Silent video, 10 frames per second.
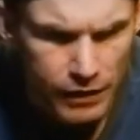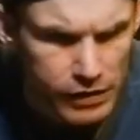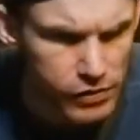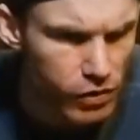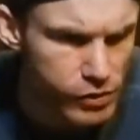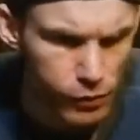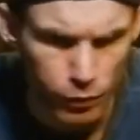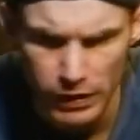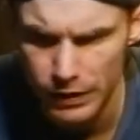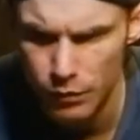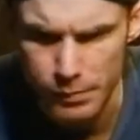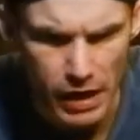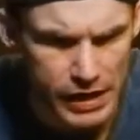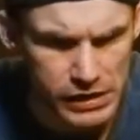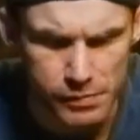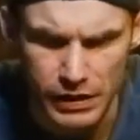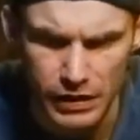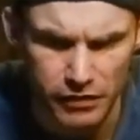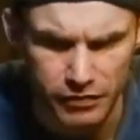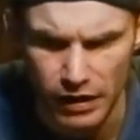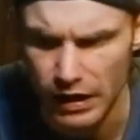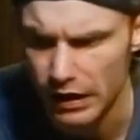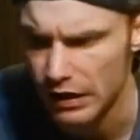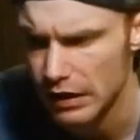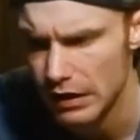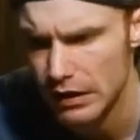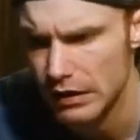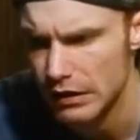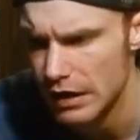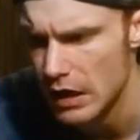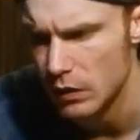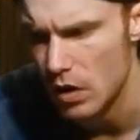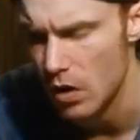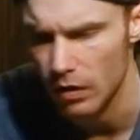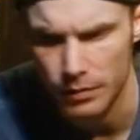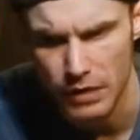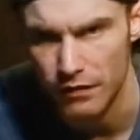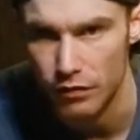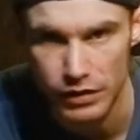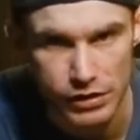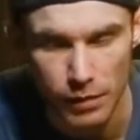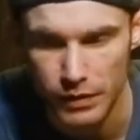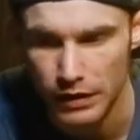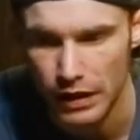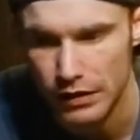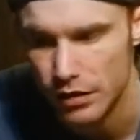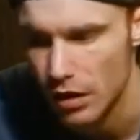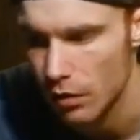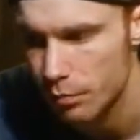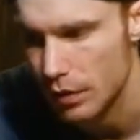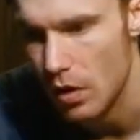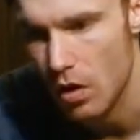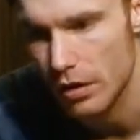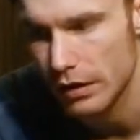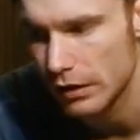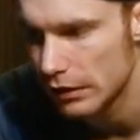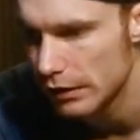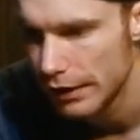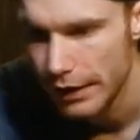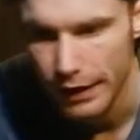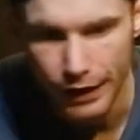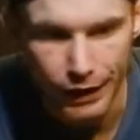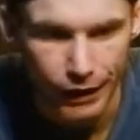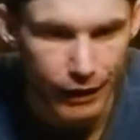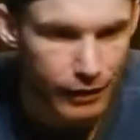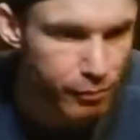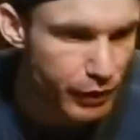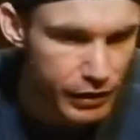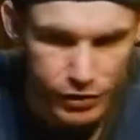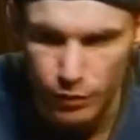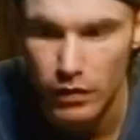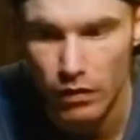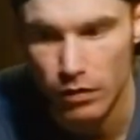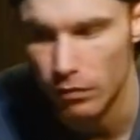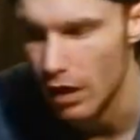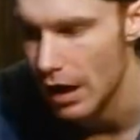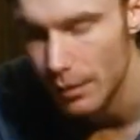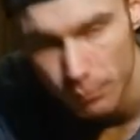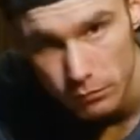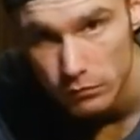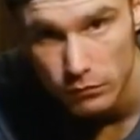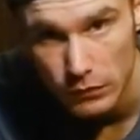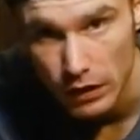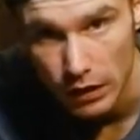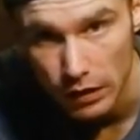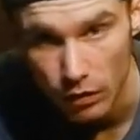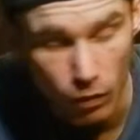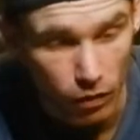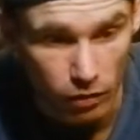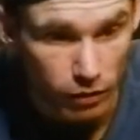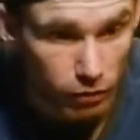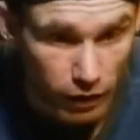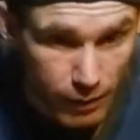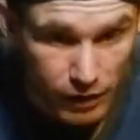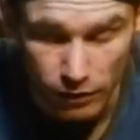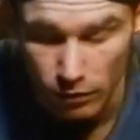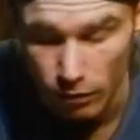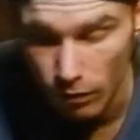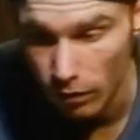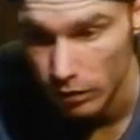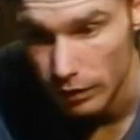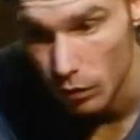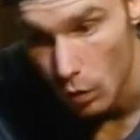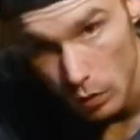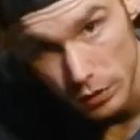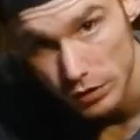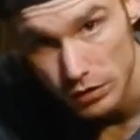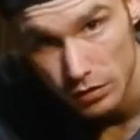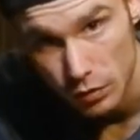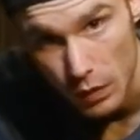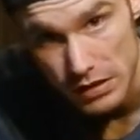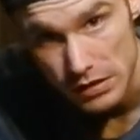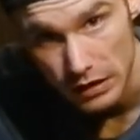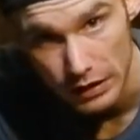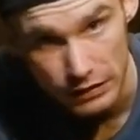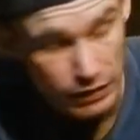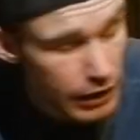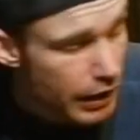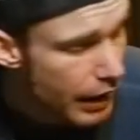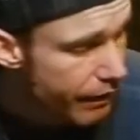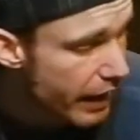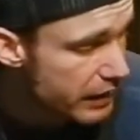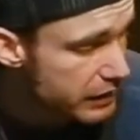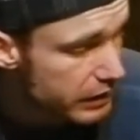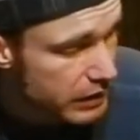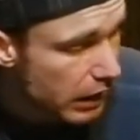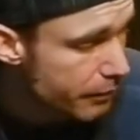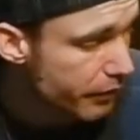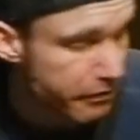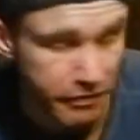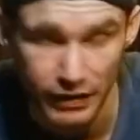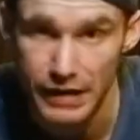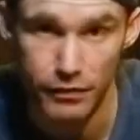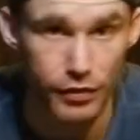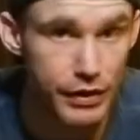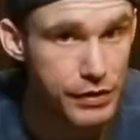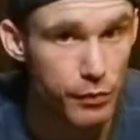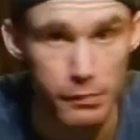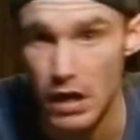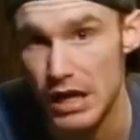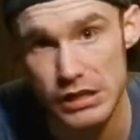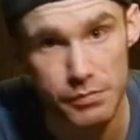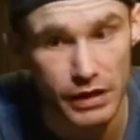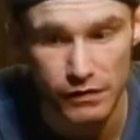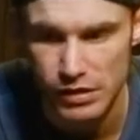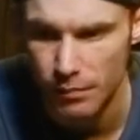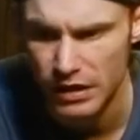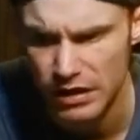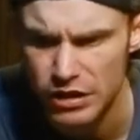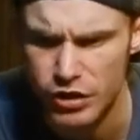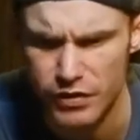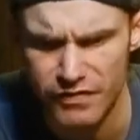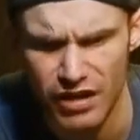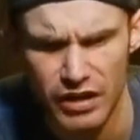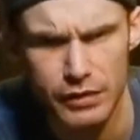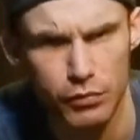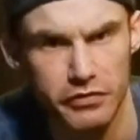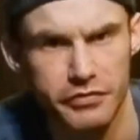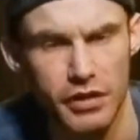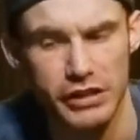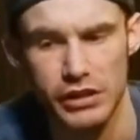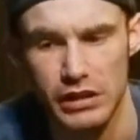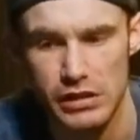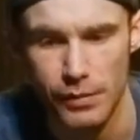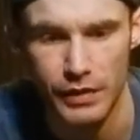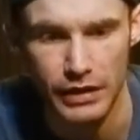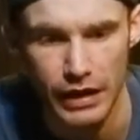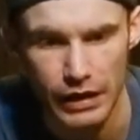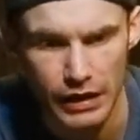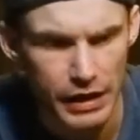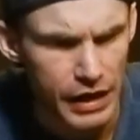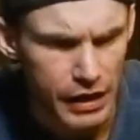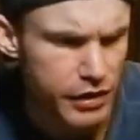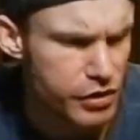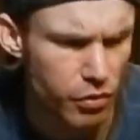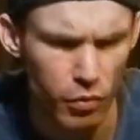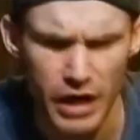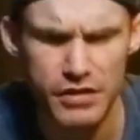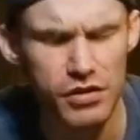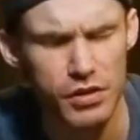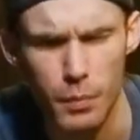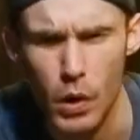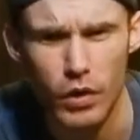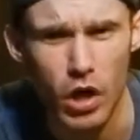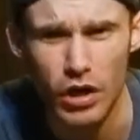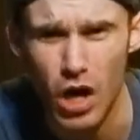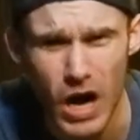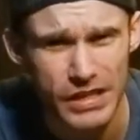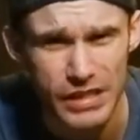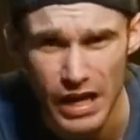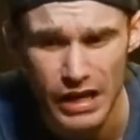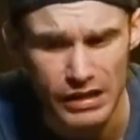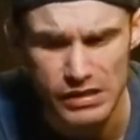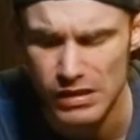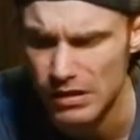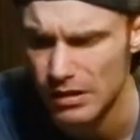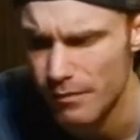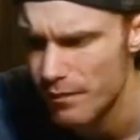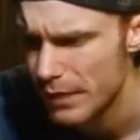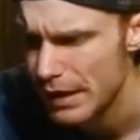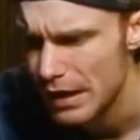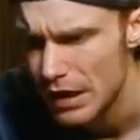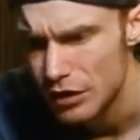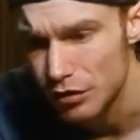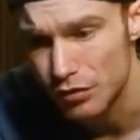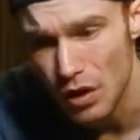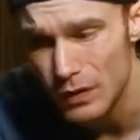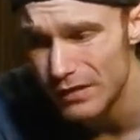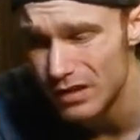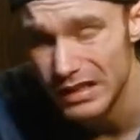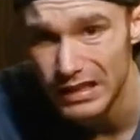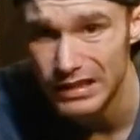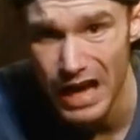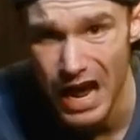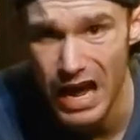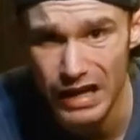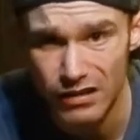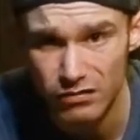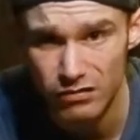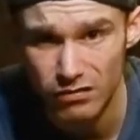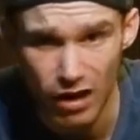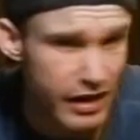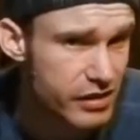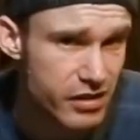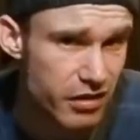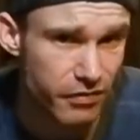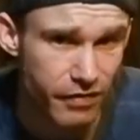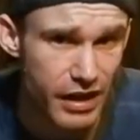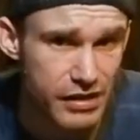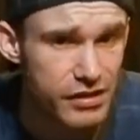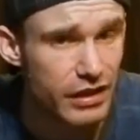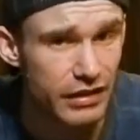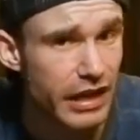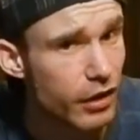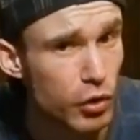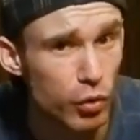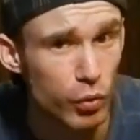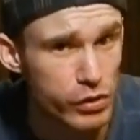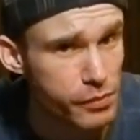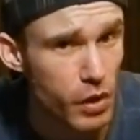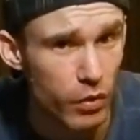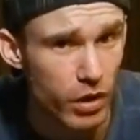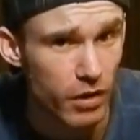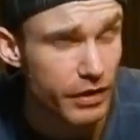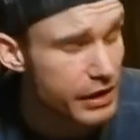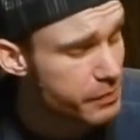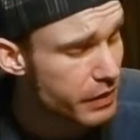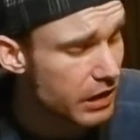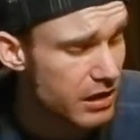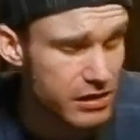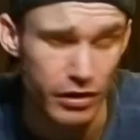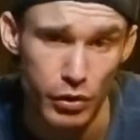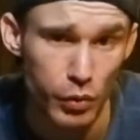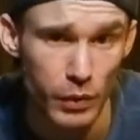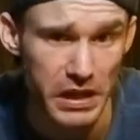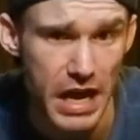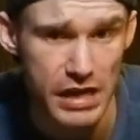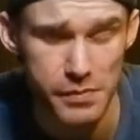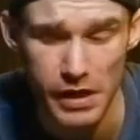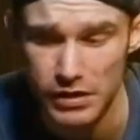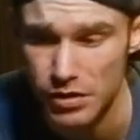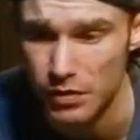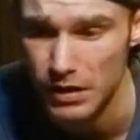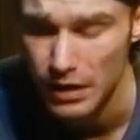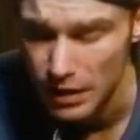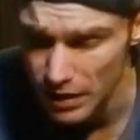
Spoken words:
This also really reminds me of a alcoholic beverage, something that, Bacardi and peach with a little lime or a little lemon or a little orange twist in it. That's the type of flavor this reminds me of. Something that's just very refreshing, something that is great to smoke on hot days. You don't even need to add ice to the base to get that cool smoke on this because of the cooling aspect to it.